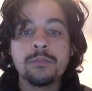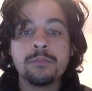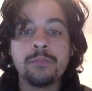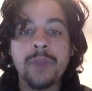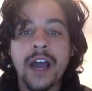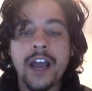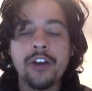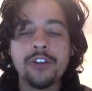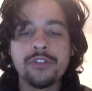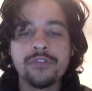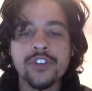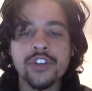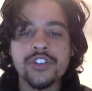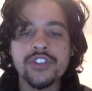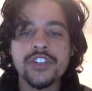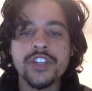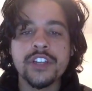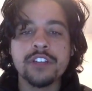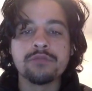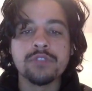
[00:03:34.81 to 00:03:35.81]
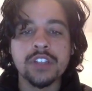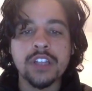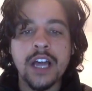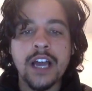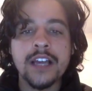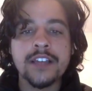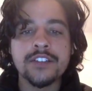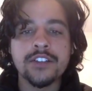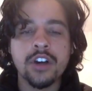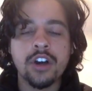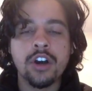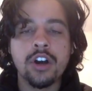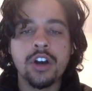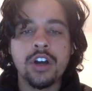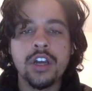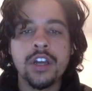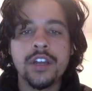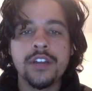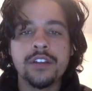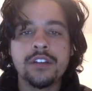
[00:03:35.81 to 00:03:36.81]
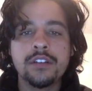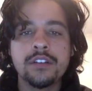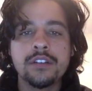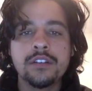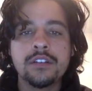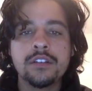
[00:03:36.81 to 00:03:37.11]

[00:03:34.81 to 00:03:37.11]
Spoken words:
biodiversity relies on